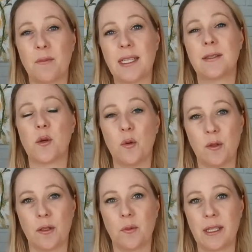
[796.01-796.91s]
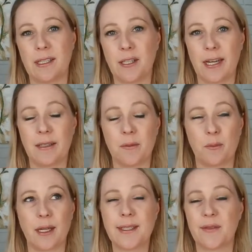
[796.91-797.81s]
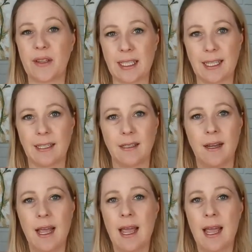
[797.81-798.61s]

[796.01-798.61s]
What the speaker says: months old with a child breastfeeding.